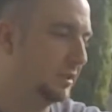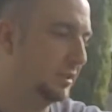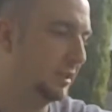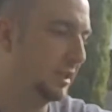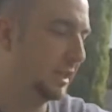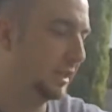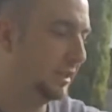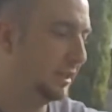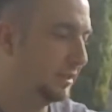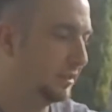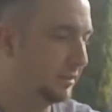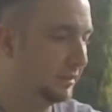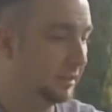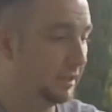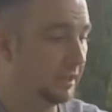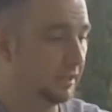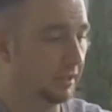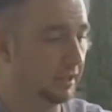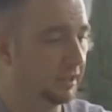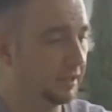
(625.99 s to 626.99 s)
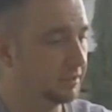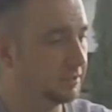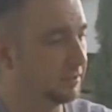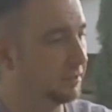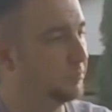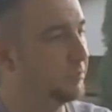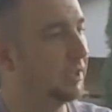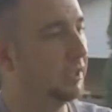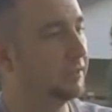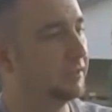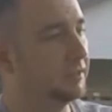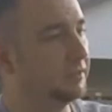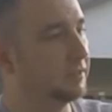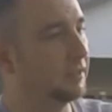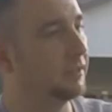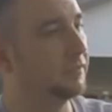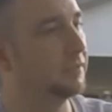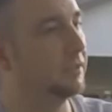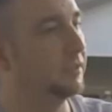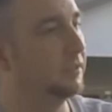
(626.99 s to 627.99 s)
9/8 on that, and I actually bought this
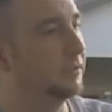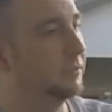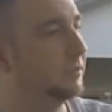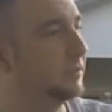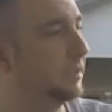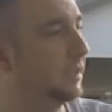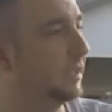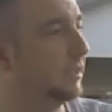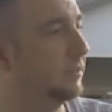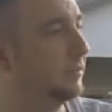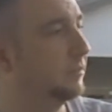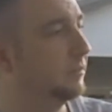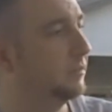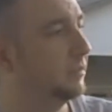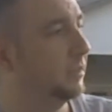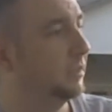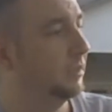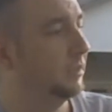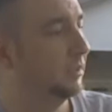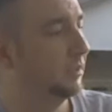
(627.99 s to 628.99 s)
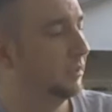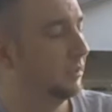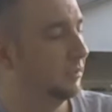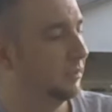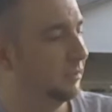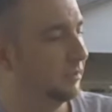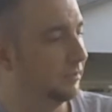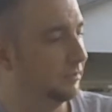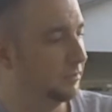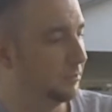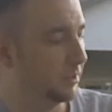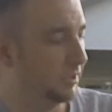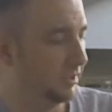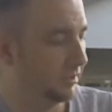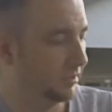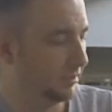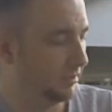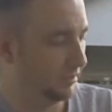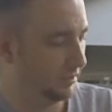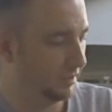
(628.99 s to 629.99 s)
off the newsstand in
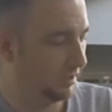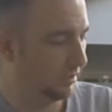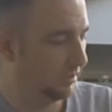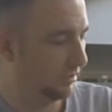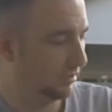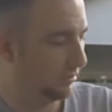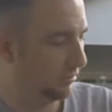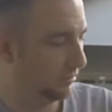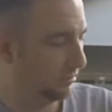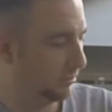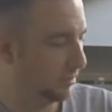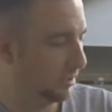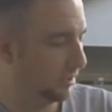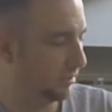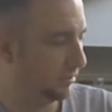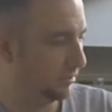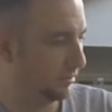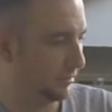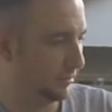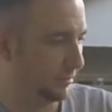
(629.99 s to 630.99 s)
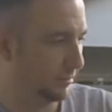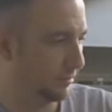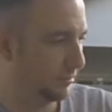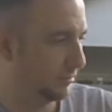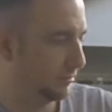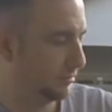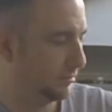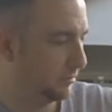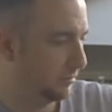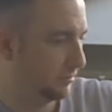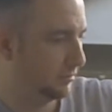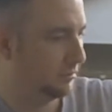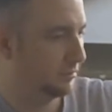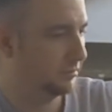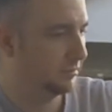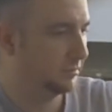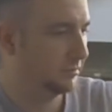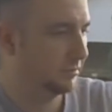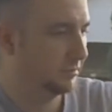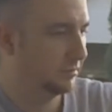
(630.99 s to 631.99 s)
2013 as well, so
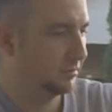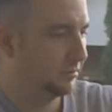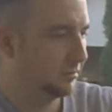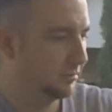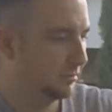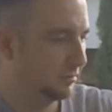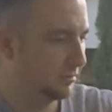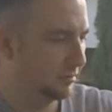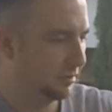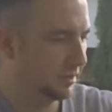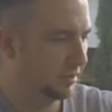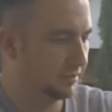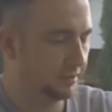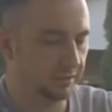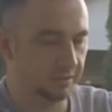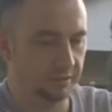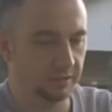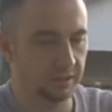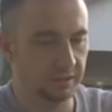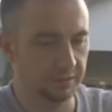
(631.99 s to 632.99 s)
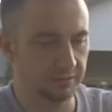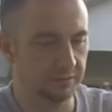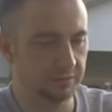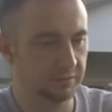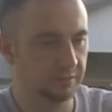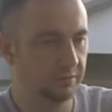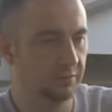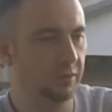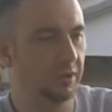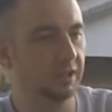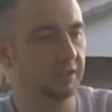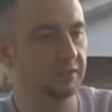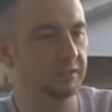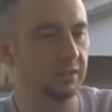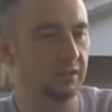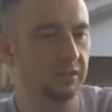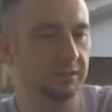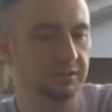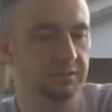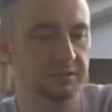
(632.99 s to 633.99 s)
I guess that's not quite as
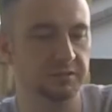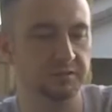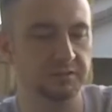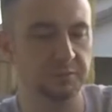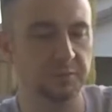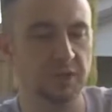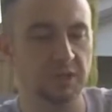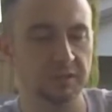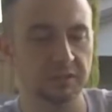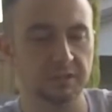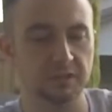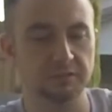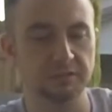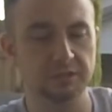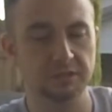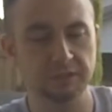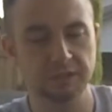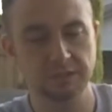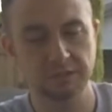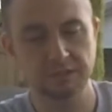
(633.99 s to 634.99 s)
long as the Spawn cover.